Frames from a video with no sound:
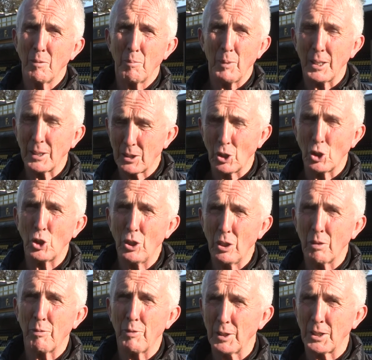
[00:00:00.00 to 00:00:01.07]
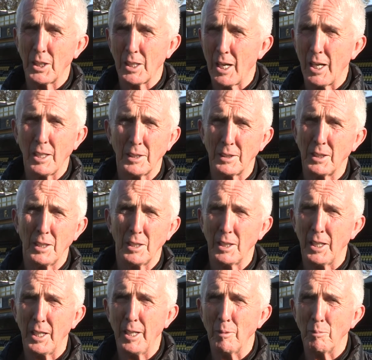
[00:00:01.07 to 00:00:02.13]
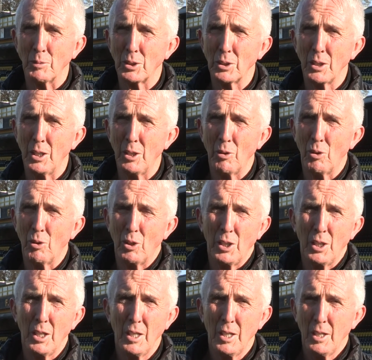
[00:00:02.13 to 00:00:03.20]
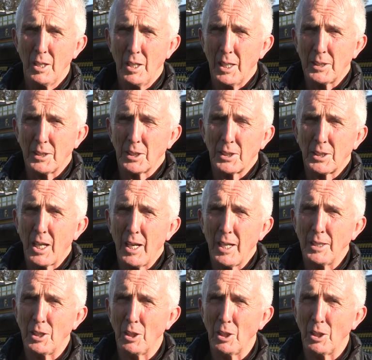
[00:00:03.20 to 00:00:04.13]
but it's the sheer physicality of the games, you know, and it's the size.